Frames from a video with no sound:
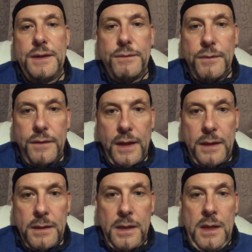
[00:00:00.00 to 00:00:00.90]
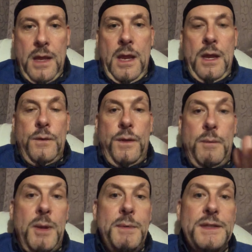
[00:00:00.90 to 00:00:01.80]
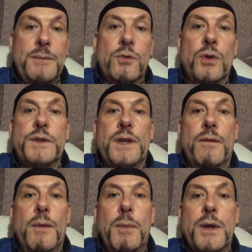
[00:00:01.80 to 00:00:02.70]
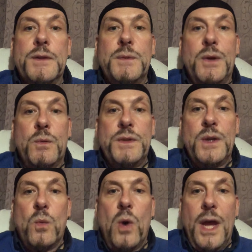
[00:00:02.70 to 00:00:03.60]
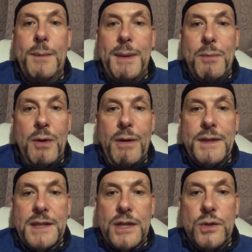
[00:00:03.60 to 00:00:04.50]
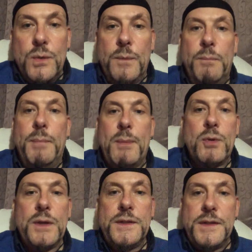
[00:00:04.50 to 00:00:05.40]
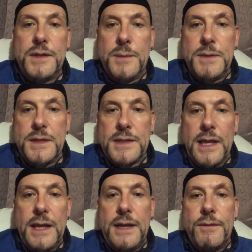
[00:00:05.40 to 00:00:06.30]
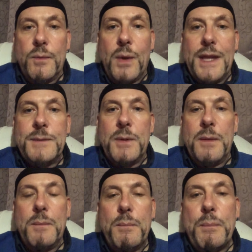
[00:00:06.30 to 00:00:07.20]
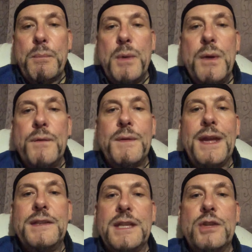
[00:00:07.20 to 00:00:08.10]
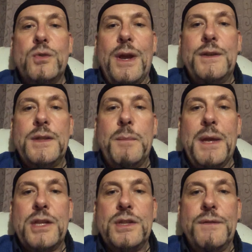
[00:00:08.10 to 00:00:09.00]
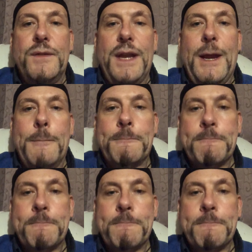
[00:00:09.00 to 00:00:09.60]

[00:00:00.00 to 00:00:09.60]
a different thing. Although there might be some crossover, because we don't always know why people are asexual, and people use these terms in slightly different ways. But move asexual out of the picture for now.